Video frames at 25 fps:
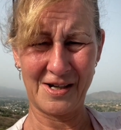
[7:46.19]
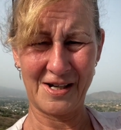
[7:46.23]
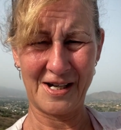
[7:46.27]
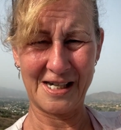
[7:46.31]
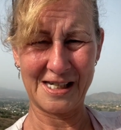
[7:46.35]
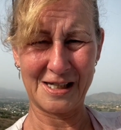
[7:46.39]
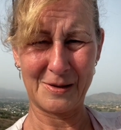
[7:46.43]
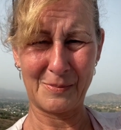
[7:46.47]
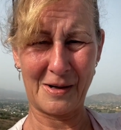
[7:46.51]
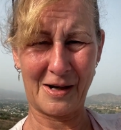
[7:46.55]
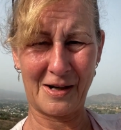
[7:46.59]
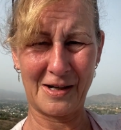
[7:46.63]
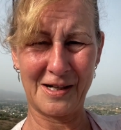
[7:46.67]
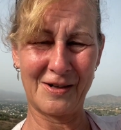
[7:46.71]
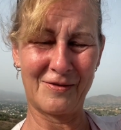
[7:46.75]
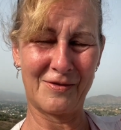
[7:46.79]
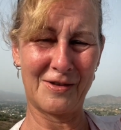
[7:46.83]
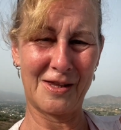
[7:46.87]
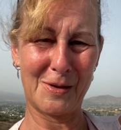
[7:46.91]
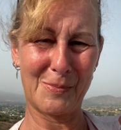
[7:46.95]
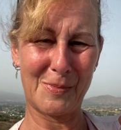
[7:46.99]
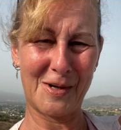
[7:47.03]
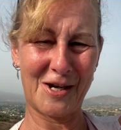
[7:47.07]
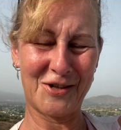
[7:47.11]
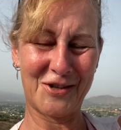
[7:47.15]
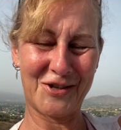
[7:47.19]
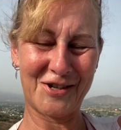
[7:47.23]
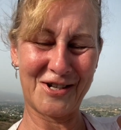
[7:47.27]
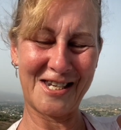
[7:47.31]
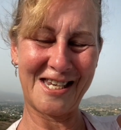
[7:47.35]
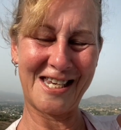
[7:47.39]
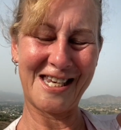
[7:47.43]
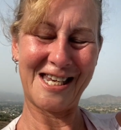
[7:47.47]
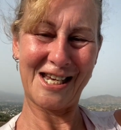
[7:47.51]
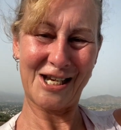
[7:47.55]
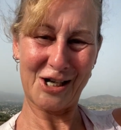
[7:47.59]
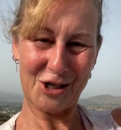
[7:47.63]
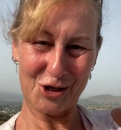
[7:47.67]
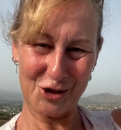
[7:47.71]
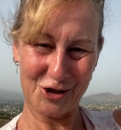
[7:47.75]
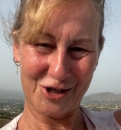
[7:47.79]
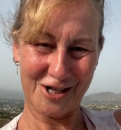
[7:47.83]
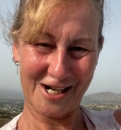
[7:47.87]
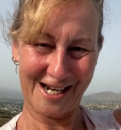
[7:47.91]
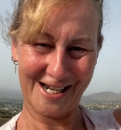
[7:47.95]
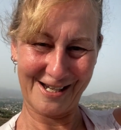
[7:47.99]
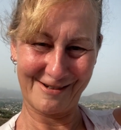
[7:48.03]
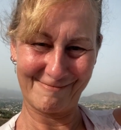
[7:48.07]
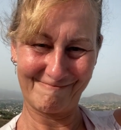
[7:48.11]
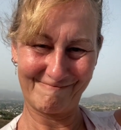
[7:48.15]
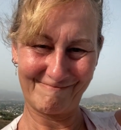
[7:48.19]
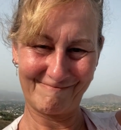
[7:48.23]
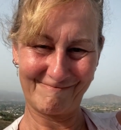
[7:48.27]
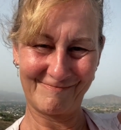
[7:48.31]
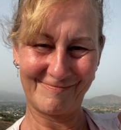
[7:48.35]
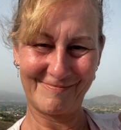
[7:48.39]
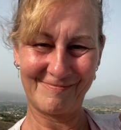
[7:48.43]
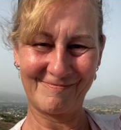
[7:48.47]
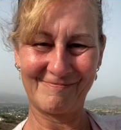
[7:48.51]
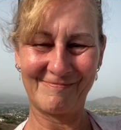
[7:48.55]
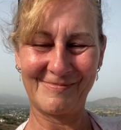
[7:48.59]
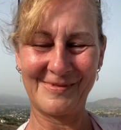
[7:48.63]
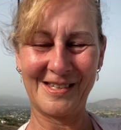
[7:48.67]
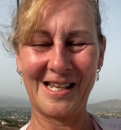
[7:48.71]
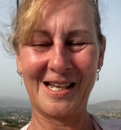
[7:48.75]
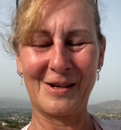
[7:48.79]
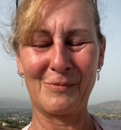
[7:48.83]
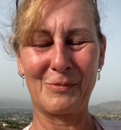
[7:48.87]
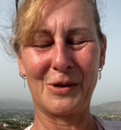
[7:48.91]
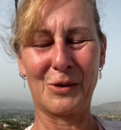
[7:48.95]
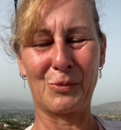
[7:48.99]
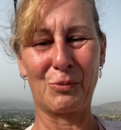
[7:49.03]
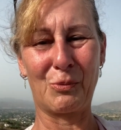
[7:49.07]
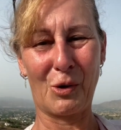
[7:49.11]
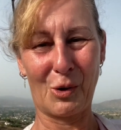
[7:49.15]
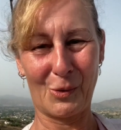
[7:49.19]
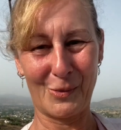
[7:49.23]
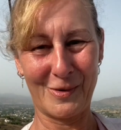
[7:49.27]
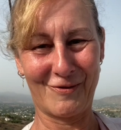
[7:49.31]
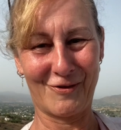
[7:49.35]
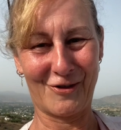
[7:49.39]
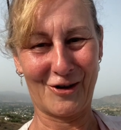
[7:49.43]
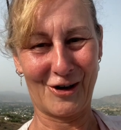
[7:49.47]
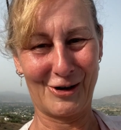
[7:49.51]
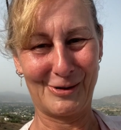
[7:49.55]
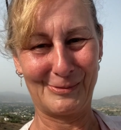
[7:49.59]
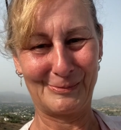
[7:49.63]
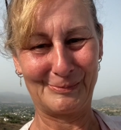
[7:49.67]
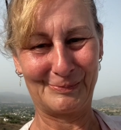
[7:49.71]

It's about living the best each day with what we've got.